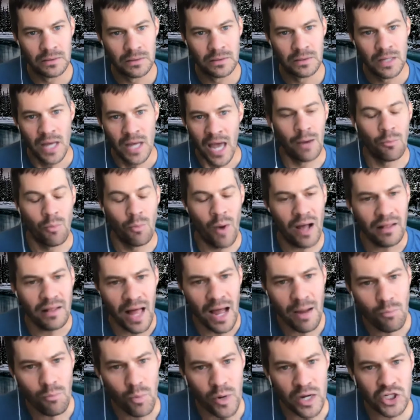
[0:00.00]
And while I'm
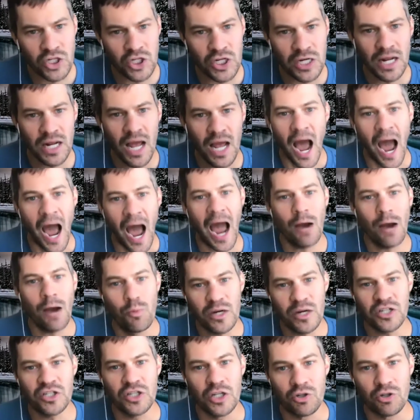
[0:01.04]
wishing, I wish
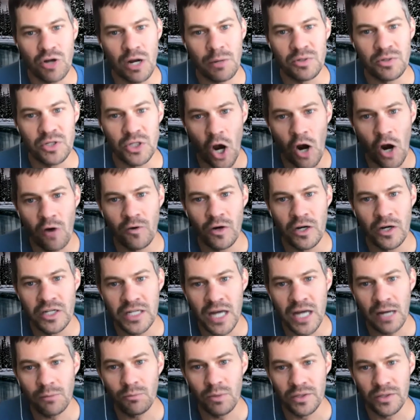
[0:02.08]
the trip was over and done
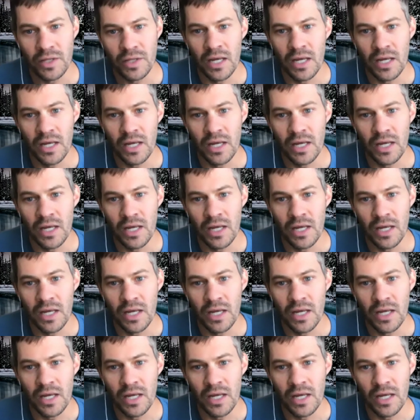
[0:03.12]
with,